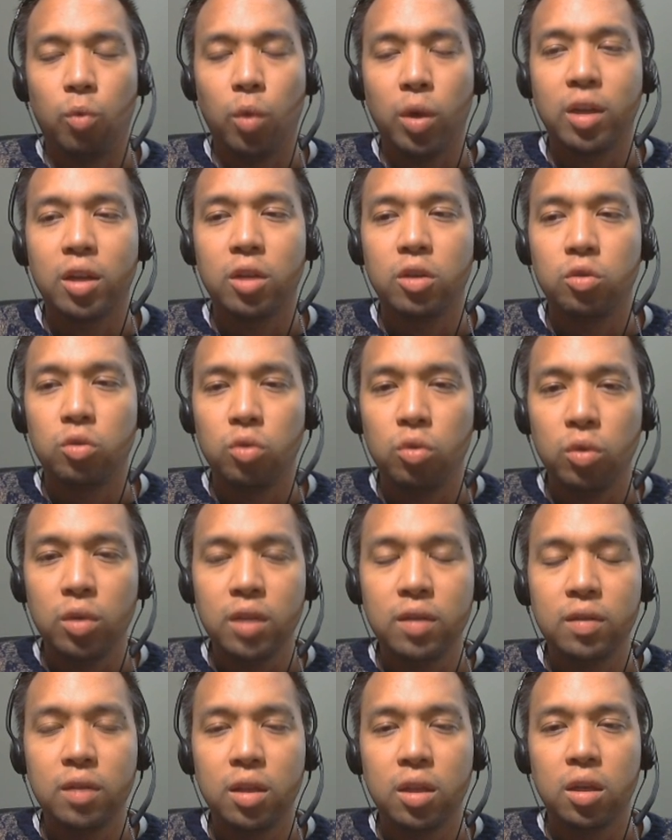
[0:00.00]
one can truly
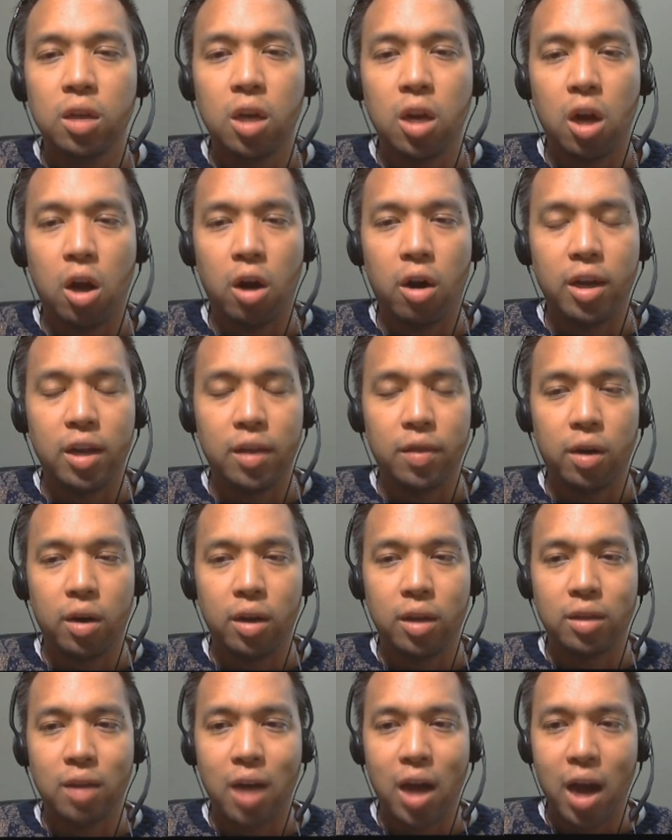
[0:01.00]
see the Qunari in their
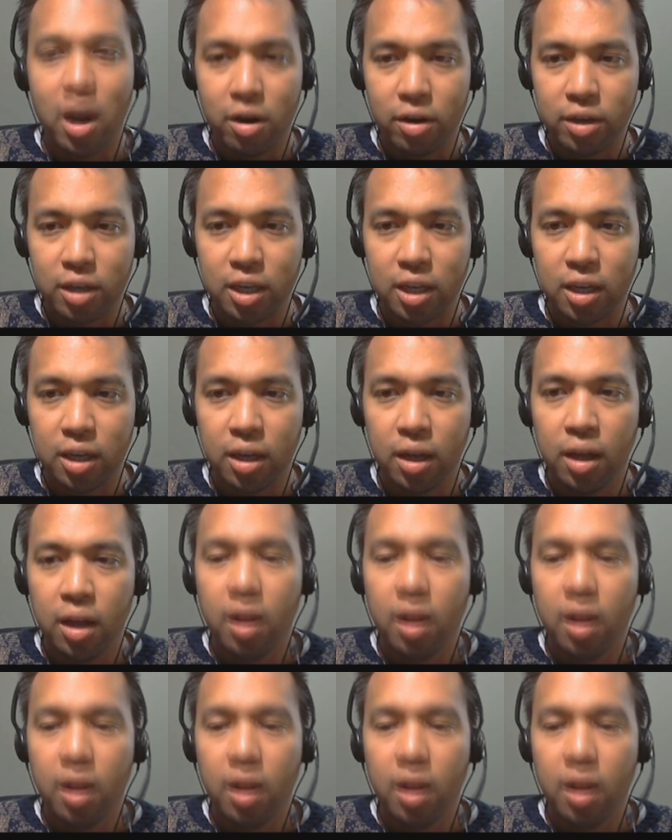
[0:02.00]
entirety.